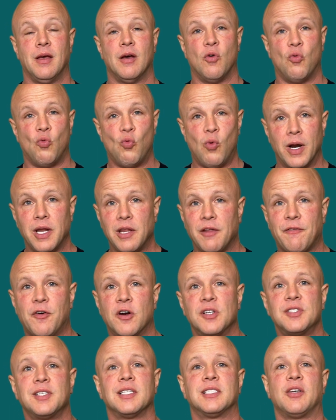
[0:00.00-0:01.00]
One of the
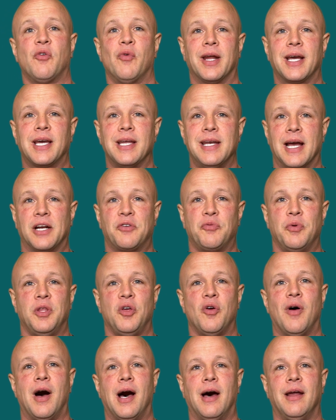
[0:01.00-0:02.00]
first things I want to connect with
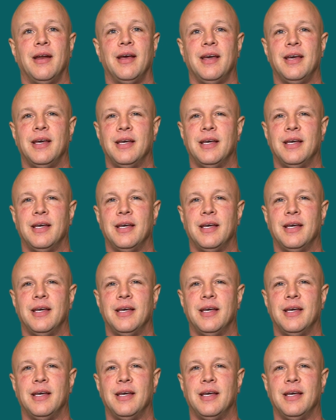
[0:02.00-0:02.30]
you on